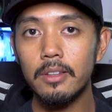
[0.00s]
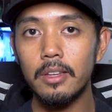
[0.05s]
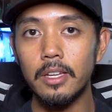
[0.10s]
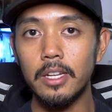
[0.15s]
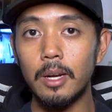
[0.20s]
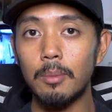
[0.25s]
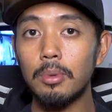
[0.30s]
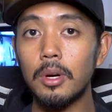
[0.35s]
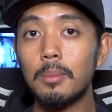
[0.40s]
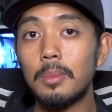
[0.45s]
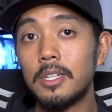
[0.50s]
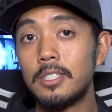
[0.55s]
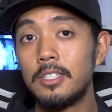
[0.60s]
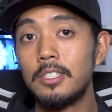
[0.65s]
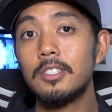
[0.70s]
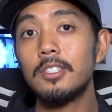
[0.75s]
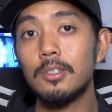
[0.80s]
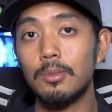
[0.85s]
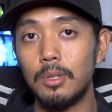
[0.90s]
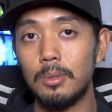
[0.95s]
and I brought my
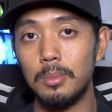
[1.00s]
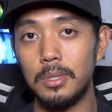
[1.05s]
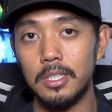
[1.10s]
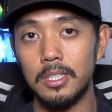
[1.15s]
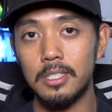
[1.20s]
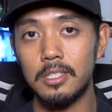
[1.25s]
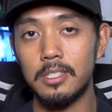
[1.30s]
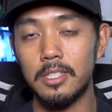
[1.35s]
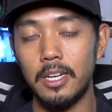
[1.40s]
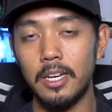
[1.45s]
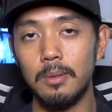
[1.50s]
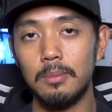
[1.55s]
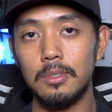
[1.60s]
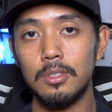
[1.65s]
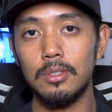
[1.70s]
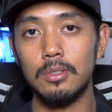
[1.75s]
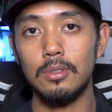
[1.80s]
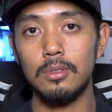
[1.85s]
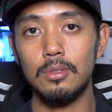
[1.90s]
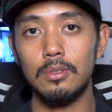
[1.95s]
sister with me this time
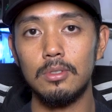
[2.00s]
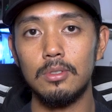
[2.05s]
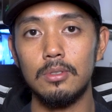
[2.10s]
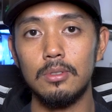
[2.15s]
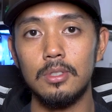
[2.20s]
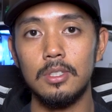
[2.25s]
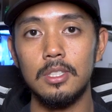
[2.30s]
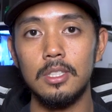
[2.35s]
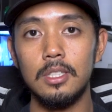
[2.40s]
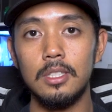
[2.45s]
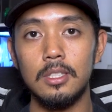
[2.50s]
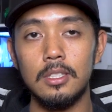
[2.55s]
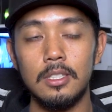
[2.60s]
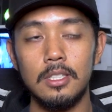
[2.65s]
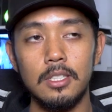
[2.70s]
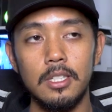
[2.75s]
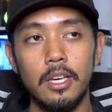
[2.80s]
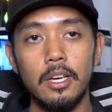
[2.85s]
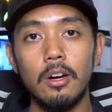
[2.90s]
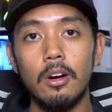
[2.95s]
to see the
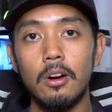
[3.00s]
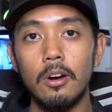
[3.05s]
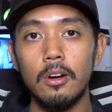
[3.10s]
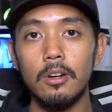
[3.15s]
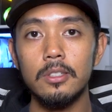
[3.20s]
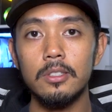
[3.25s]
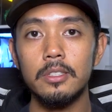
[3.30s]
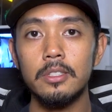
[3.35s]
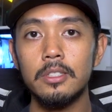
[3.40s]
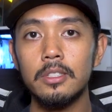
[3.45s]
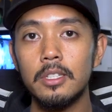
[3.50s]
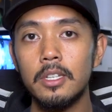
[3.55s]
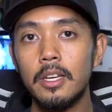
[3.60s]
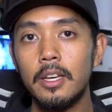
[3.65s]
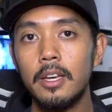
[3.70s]
C8Rs